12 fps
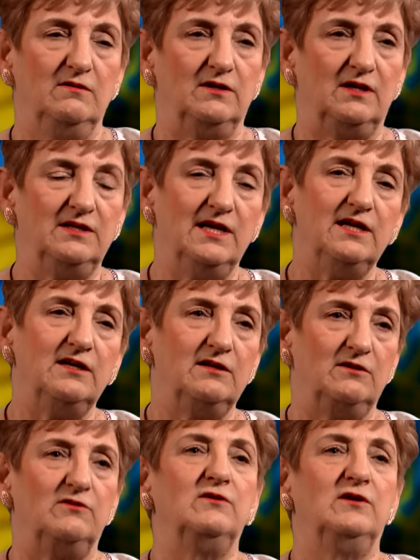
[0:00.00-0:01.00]
The
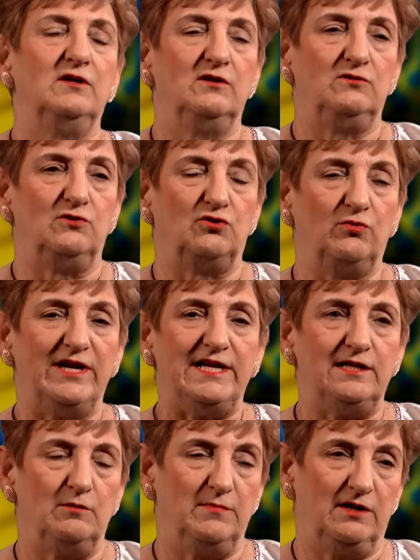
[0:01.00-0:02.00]
Connecticut
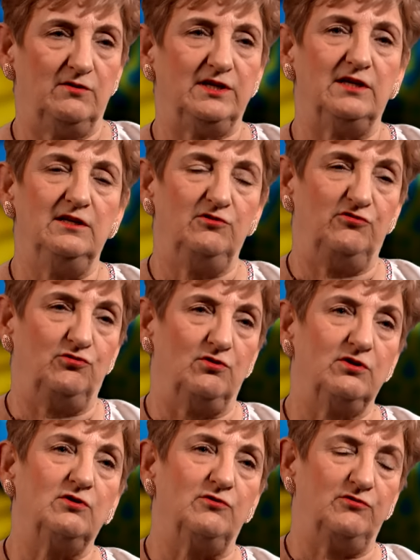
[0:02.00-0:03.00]
Ukrainian American
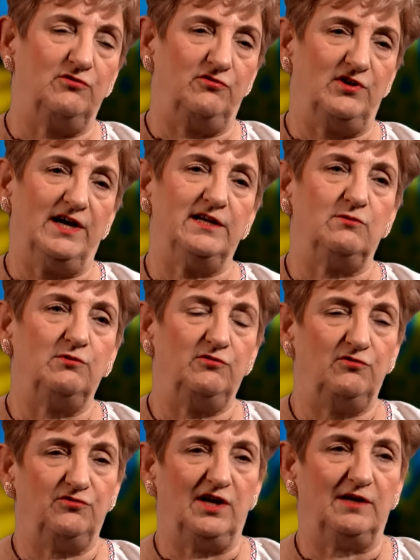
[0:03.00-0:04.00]
Historical Society
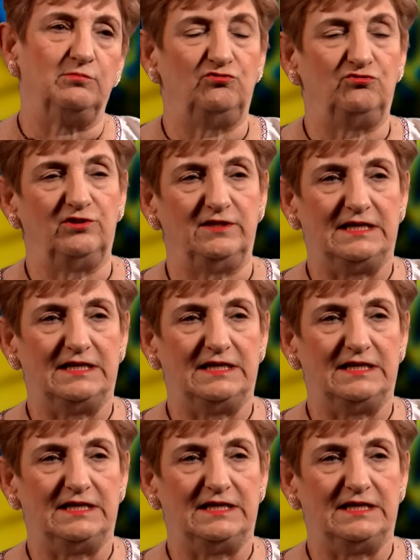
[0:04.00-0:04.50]
was established in